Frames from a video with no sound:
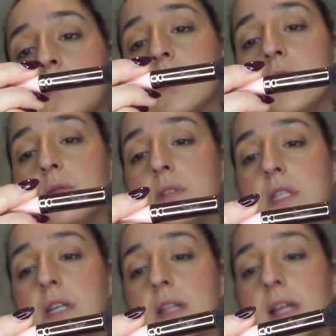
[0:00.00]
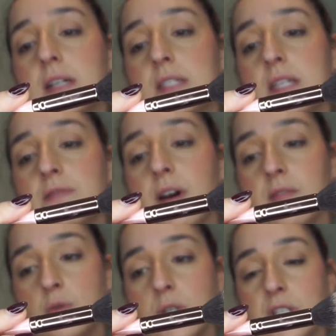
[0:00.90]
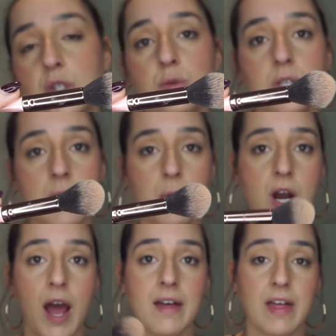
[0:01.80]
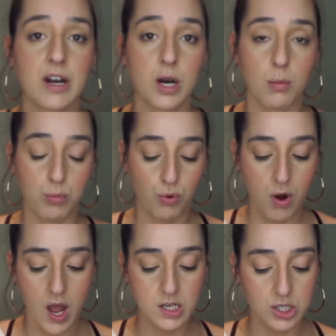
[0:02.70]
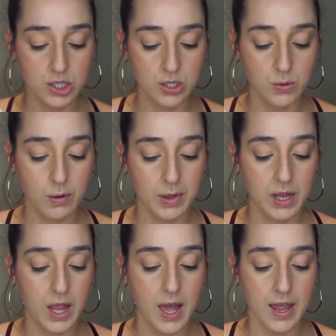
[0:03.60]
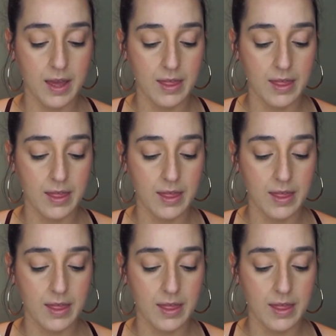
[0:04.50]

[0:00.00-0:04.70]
we're gonna use the Luxie 522 Tapered Highlighter brush to apply